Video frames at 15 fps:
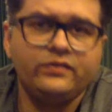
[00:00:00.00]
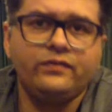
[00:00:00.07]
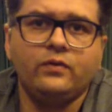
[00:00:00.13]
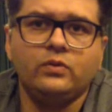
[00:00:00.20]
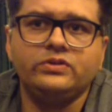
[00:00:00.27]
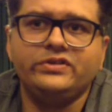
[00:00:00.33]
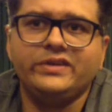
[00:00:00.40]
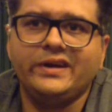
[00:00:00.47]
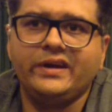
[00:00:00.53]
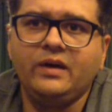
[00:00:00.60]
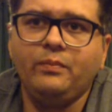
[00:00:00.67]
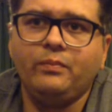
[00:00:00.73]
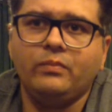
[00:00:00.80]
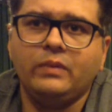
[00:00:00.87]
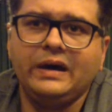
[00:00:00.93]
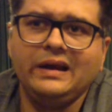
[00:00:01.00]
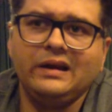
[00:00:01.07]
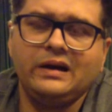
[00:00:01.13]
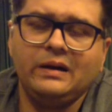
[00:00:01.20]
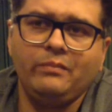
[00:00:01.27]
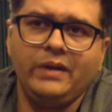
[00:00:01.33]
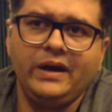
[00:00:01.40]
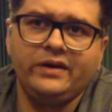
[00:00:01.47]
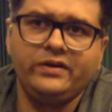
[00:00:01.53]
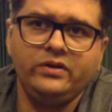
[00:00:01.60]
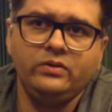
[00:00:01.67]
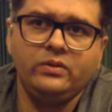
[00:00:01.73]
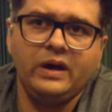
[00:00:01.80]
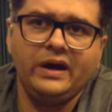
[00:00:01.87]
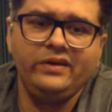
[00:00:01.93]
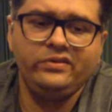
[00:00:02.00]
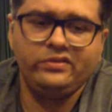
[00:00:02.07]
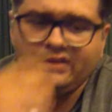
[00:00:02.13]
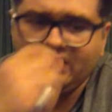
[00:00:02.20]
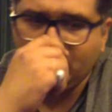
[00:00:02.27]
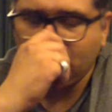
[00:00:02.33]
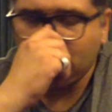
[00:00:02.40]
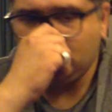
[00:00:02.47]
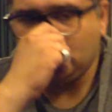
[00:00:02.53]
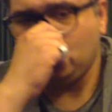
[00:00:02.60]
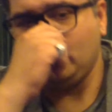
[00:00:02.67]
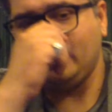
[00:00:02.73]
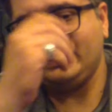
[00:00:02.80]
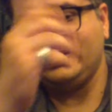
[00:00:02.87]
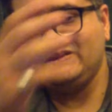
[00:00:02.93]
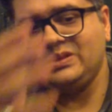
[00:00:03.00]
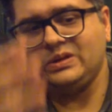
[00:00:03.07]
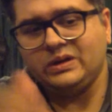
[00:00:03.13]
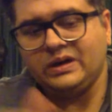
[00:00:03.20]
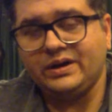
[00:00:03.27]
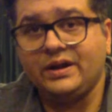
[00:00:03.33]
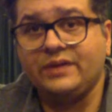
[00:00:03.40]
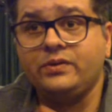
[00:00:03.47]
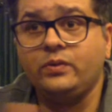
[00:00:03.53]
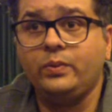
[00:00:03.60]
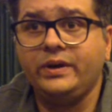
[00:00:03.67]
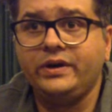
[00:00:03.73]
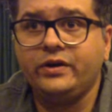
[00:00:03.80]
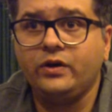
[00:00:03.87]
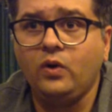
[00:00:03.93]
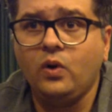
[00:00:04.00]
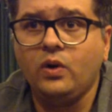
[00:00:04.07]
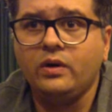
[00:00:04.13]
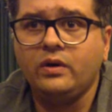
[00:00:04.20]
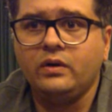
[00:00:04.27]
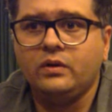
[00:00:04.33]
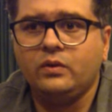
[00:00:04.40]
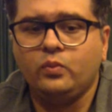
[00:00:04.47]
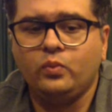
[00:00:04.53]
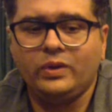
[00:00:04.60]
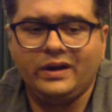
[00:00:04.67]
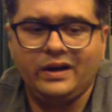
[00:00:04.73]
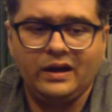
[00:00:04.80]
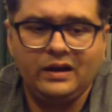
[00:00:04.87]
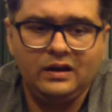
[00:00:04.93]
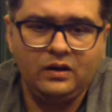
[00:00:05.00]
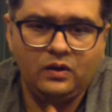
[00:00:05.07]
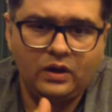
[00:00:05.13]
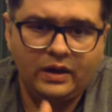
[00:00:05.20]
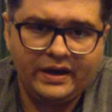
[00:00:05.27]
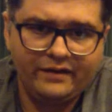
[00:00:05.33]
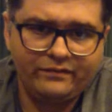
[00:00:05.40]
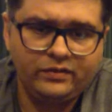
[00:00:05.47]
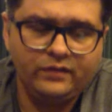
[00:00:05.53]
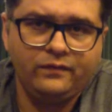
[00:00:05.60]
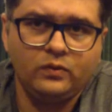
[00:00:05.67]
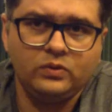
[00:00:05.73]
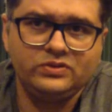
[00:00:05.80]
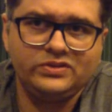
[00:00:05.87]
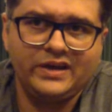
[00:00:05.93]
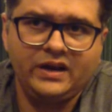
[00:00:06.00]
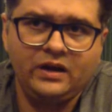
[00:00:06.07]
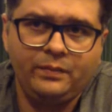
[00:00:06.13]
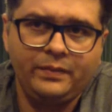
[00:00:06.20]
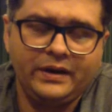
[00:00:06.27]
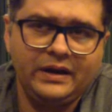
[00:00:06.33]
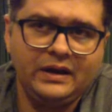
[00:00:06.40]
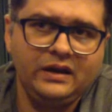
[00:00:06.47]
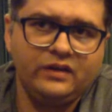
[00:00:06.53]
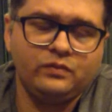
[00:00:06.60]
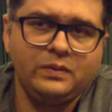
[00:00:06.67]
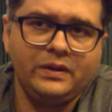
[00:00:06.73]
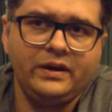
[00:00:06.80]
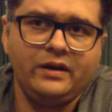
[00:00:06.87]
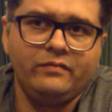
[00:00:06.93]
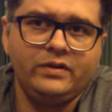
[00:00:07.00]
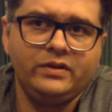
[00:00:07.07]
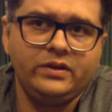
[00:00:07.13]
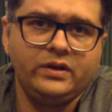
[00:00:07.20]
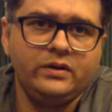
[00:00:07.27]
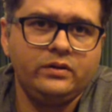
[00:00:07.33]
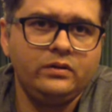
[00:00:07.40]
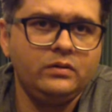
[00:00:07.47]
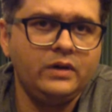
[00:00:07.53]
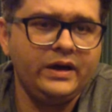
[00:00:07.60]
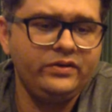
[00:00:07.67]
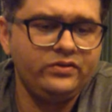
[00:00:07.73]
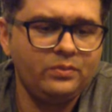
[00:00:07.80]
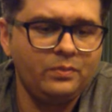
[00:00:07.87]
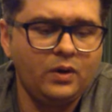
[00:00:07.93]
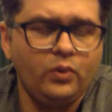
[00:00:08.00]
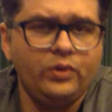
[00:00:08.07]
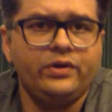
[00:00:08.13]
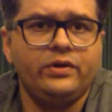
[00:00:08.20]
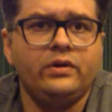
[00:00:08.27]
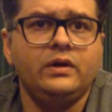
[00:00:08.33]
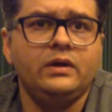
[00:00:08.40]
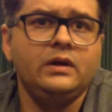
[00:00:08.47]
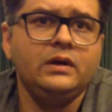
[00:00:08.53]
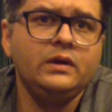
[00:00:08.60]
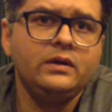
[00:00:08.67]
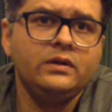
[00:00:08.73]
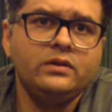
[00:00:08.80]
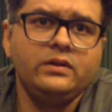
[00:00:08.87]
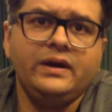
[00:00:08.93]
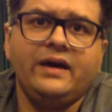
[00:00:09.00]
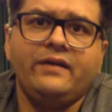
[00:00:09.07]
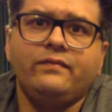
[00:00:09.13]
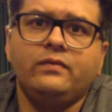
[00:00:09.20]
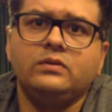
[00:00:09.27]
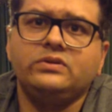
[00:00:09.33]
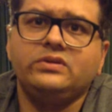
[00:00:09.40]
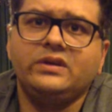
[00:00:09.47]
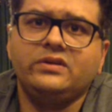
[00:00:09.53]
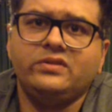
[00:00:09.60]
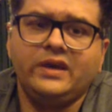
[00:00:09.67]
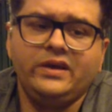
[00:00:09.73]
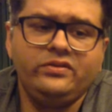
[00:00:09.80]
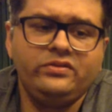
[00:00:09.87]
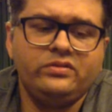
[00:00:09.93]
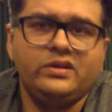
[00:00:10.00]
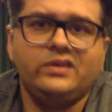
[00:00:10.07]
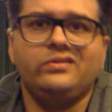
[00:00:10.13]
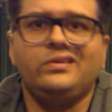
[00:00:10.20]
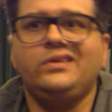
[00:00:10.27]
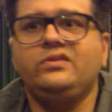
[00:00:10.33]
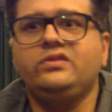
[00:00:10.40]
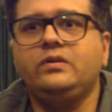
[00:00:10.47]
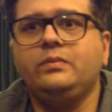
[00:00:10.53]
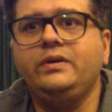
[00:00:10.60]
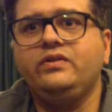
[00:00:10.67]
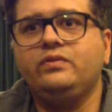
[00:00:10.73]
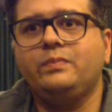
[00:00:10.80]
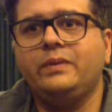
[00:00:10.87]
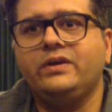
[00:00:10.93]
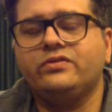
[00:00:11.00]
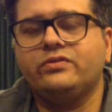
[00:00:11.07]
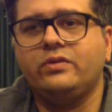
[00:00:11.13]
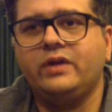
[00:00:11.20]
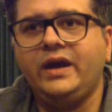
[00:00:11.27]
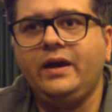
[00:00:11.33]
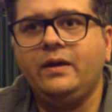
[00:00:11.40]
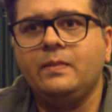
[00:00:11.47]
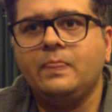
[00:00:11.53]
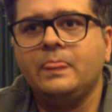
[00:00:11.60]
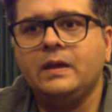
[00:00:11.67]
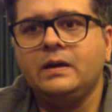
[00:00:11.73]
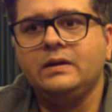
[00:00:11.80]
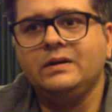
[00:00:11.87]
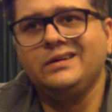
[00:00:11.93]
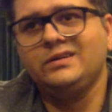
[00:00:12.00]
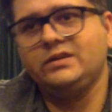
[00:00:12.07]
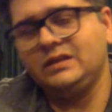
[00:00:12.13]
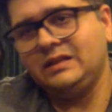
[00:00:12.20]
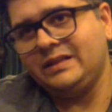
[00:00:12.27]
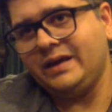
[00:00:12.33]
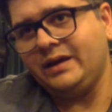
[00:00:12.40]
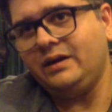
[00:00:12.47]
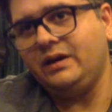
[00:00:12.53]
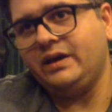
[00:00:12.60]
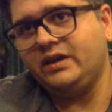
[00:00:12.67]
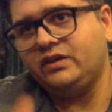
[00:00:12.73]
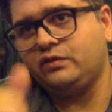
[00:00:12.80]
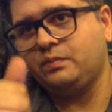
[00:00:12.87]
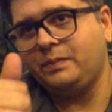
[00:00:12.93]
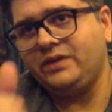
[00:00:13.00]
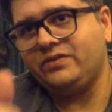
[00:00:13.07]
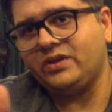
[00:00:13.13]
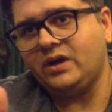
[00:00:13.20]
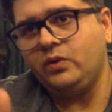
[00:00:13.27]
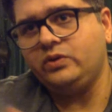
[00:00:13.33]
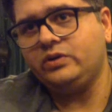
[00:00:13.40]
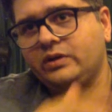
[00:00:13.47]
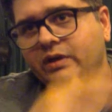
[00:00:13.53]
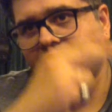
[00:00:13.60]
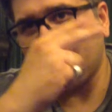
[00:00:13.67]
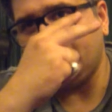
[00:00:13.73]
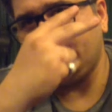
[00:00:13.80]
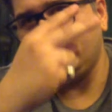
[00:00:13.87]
phone set up, I'll come back to you guys with another video where I'll have the phone set up and I'll explain everything to you guys about the iPhone 6s 16GB space gray. Till then, it's peace out and